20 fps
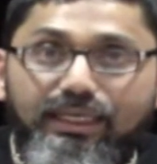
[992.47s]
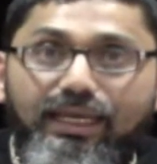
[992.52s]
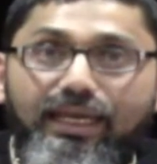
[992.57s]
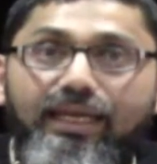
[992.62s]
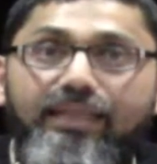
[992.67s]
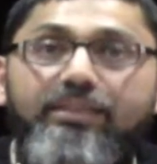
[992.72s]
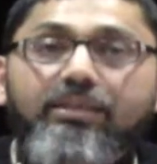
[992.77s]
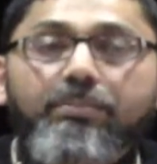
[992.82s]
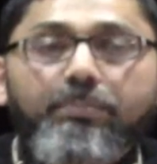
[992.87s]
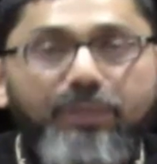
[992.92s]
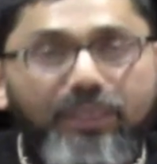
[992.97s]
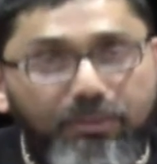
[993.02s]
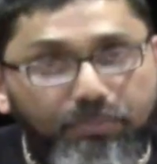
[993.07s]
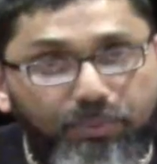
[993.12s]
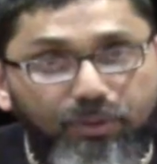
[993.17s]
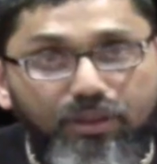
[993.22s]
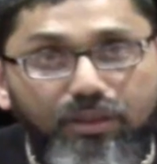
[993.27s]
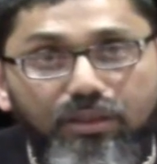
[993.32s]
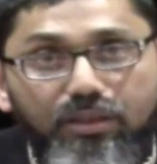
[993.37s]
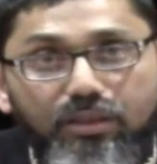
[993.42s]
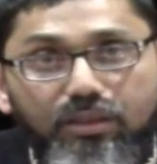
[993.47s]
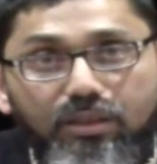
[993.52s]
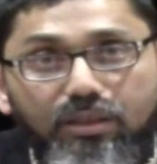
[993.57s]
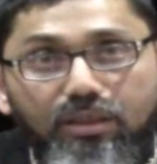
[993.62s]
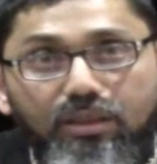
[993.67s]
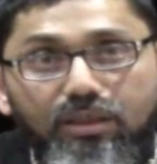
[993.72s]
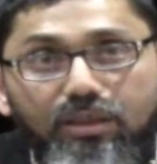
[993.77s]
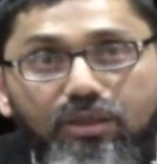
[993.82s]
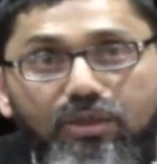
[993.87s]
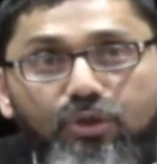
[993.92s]
And the
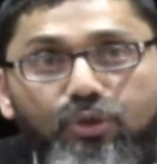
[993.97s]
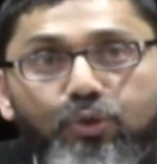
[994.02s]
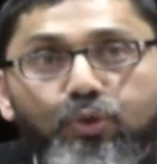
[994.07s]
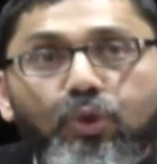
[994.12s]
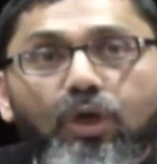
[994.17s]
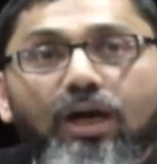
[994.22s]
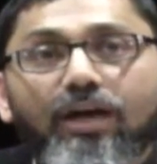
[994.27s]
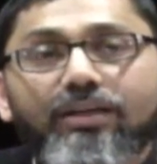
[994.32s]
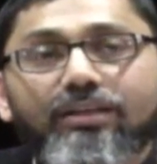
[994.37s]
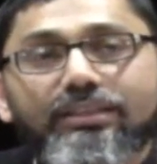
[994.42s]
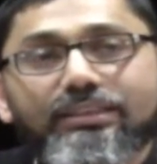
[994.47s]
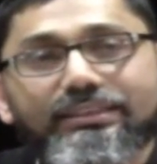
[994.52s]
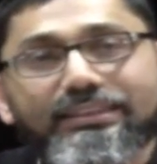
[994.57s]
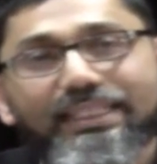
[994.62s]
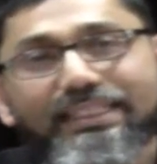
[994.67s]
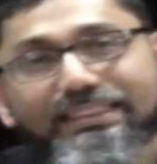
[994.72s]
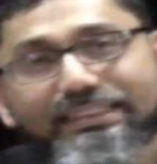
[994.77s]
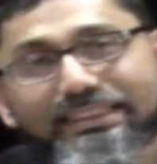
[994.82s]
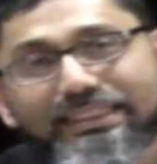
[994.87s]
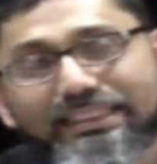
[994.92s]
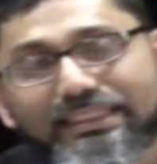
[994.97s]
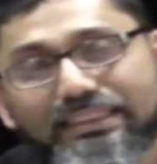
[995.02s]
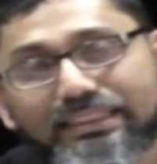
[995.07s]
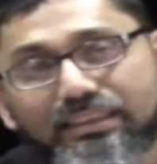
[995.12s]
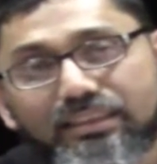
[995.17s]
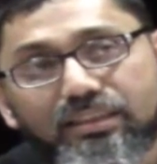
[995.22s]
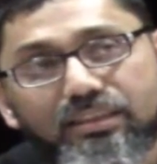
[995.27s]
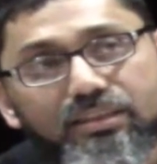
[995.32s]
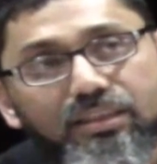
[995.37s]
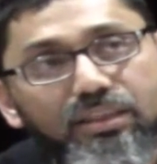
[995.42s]
people who are
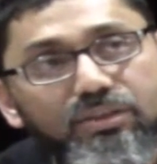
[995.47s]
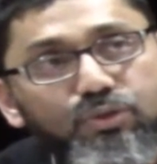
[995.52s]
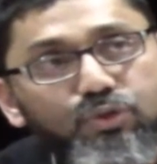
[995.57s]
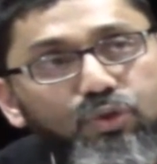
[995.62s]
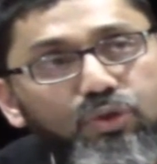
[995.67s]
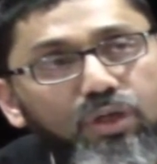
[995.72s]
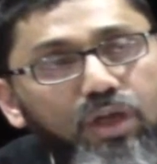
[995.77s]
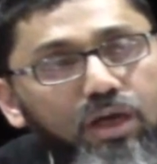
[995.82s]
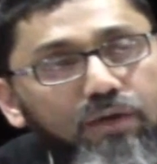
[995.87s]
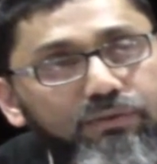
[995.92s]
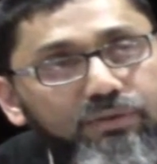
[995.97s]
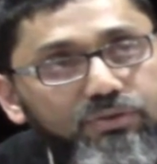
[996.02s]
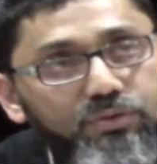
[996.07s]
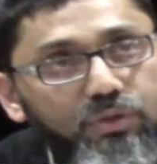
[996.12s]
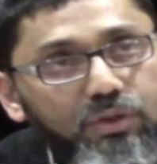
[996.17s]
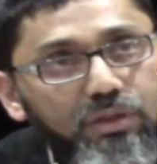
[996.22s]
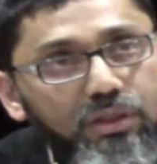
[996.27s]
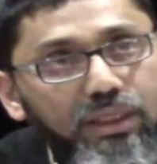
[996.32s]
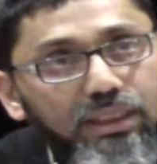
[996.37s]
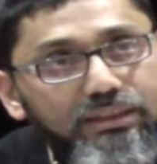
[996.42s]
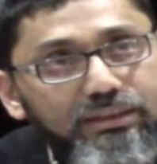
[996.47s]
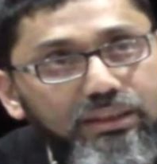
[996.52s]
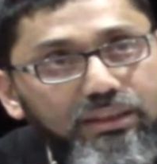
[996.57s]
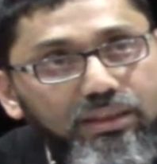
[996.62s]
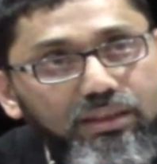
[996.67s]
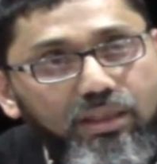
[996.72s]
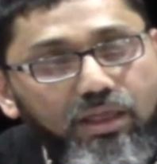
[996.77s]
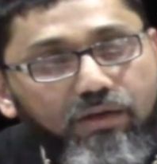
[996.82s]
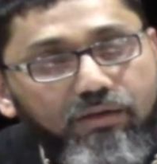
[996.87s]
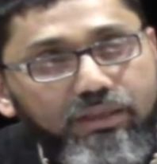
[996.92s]
rejecting the sunnah of Rasulullah
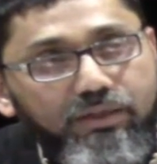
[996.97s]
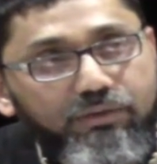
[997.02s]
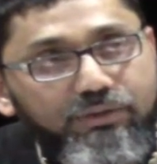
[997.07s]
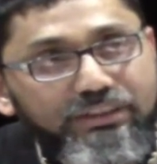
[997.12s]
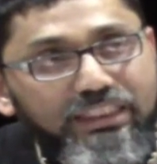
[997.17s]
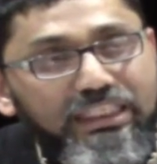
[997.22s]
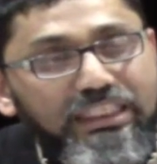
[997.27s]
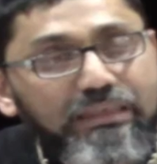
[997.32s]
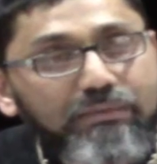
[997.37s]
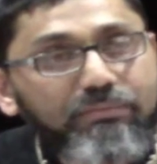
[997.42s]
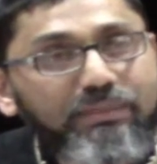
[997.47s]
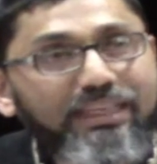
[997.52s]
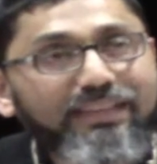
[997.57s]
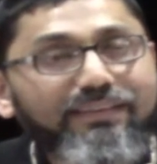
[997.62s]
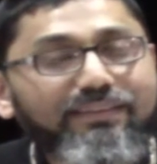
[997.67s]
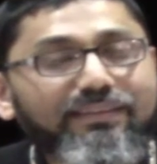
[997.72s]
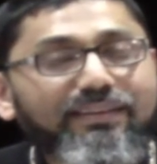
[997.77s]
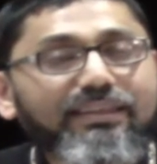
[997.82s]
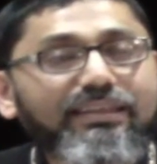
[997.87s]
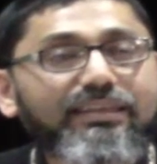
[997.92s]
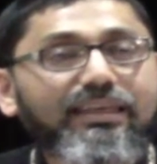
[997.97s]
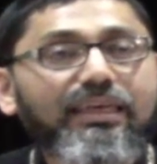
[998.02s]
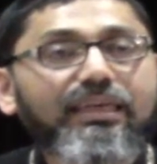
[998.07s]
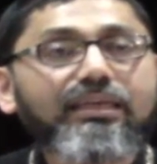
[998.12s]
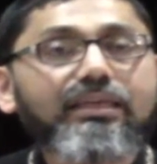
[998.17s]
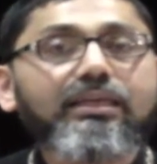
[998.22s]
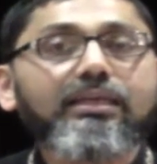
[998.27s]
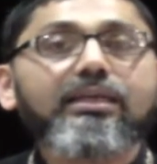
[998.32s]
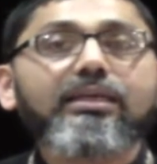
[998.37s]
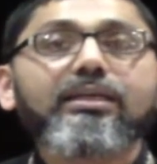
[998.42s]
sallallahu and
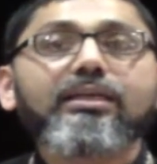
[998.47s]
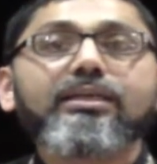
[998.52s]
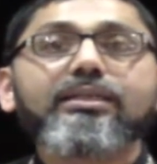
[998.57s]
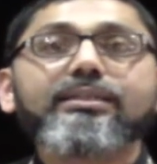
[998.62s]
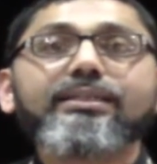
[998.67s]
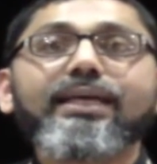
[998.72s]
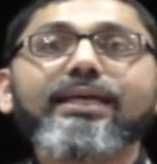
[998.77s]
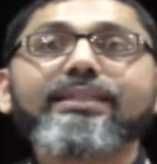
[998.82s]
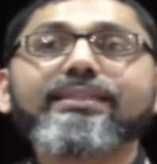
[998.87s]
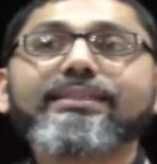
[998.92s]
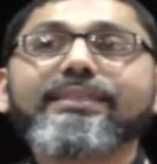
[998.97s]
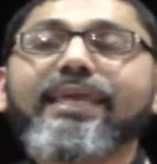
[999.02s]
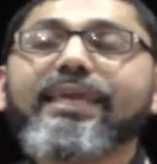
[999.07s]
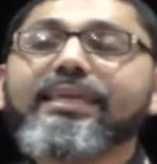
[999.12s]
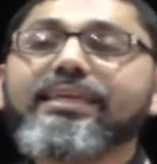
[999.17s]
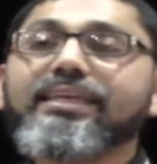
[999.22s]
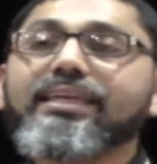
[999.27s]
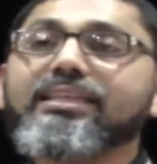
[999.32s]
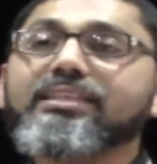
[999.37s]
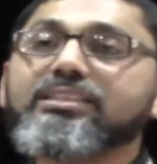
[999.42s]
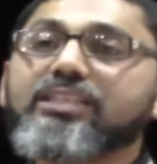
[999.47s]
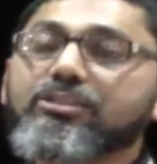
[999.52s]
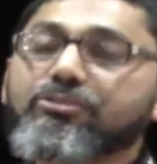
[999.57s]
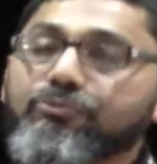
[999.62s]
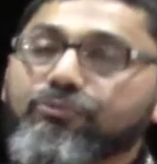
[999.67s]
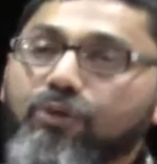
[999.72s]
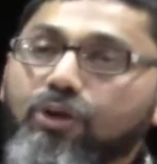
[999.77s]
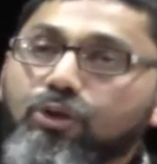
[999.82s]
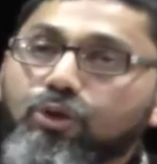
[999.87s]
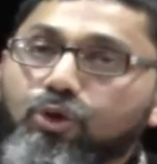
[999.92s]
thinking that they can
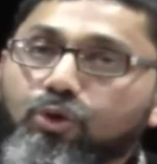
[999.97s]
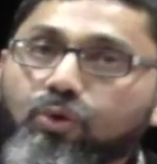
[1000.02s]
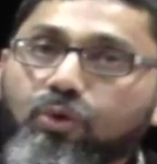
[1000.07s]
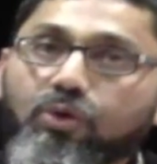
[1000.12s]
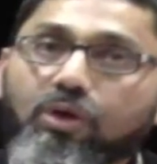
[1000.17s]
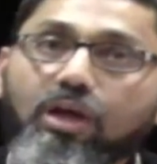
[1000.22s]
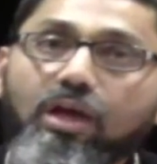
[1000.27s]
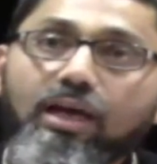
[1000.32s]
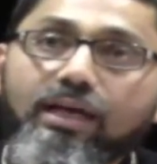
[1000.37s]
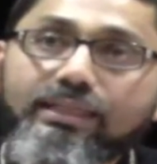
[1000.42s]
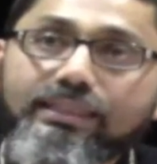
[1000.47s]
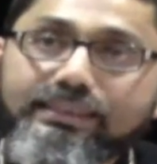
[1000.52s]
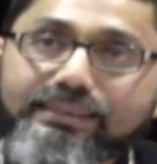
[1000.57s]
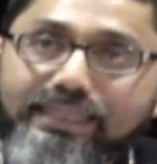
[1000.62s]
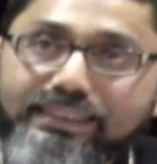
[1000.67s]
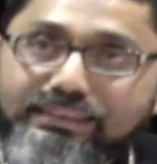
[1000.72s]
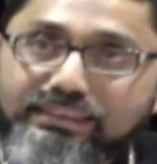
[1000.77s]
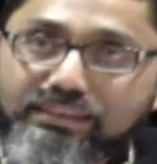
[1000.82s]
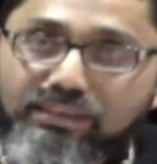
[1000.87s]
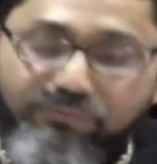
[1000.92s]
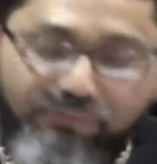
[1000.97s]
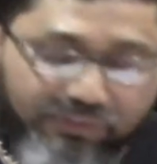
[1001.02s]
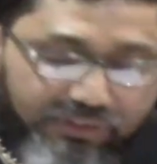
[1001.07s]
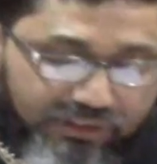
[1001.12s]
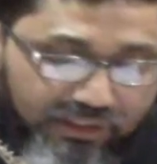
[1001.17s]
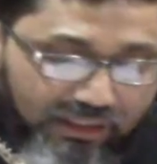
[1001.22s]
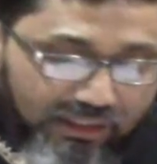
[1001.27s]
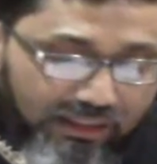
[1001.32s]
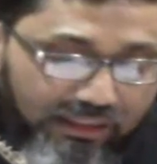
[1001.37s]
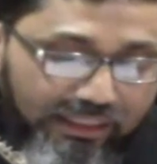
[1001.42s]
just follow Quran and that's
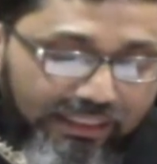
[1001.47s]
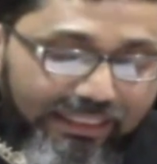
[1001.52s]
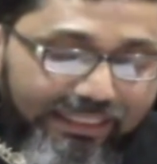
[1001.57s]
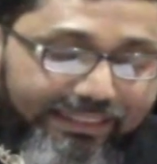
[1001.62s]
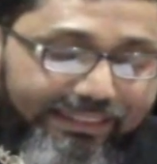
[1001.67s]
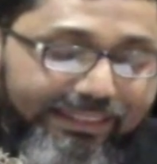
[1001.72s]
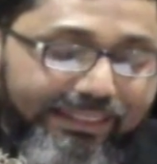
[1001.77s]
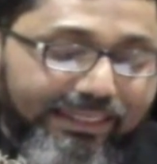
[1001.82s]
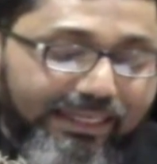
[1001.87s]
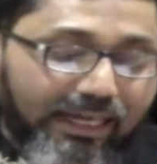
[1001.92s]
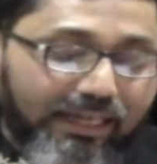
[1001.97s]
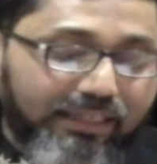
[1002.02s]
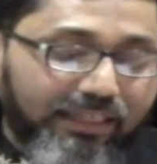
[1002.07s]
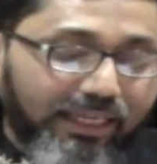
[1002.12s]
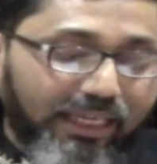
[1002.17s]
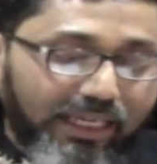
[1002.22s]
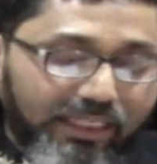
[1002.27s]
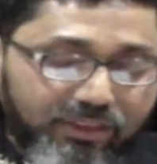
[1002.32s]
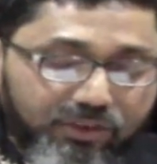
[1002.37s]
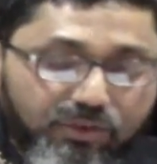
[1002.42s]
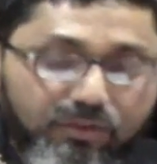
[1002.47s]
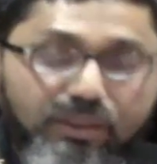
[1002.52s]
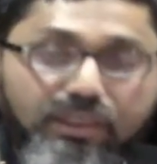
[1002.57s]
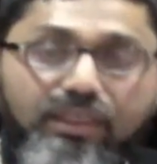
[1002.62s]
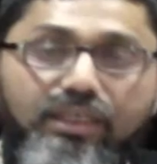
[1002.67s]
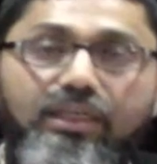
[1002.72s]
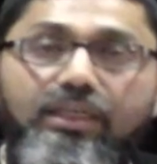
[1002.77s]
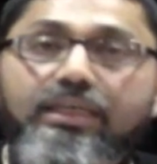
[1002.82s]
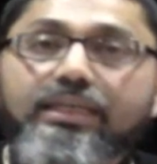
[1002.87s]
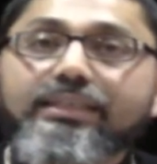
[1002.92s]
sufficient, they are
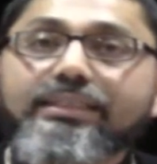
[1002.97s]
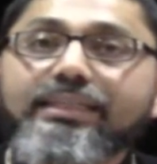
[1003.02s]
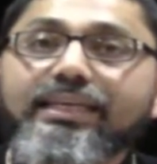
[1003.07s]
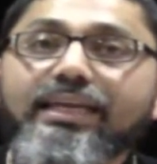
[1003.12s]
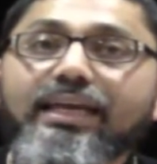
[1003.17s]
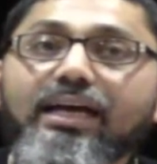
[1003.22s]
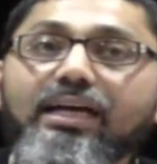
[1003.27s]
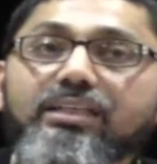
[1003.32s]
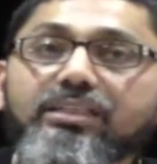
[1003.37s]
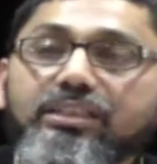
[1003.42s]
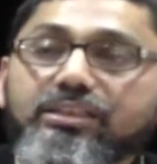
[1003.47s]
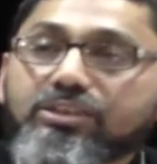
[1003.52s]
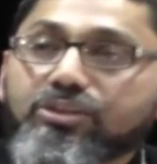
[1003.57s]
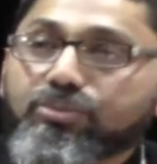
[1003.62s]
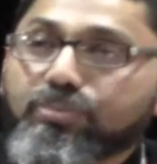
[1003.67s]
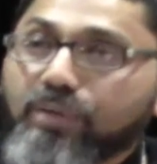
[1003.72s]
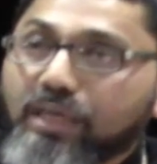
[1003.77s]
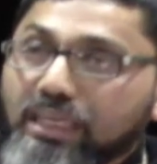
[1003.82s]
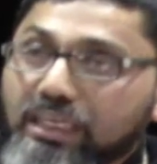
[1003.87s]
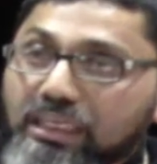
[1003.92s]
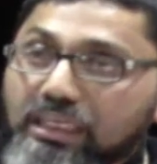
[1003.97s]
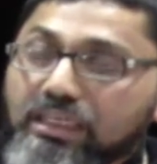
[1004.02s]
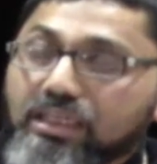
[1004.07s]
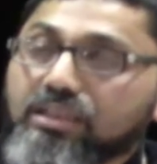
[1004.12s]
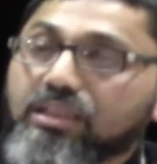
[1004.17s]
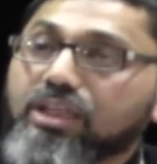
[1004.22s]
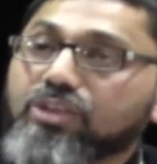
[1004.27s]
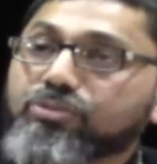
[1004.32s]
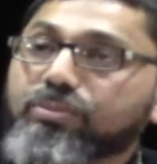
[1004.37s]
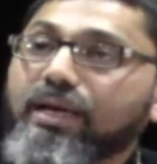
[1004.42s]
actually they are disobeying
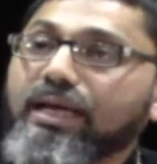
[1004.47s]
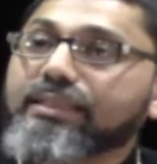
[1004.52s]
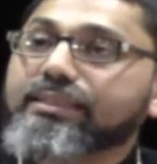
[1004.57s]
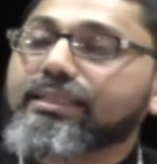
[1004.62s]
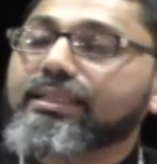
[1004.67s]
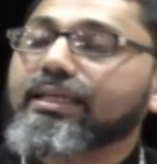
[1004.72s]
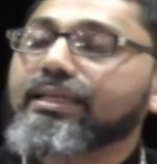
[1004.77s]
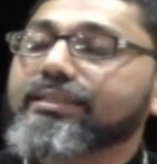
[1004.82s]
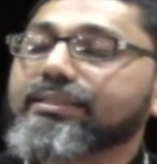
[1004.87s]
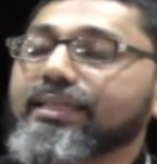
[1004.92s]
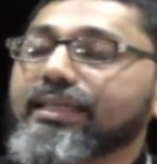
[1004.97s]
Allah subhanahu wa ta'ala.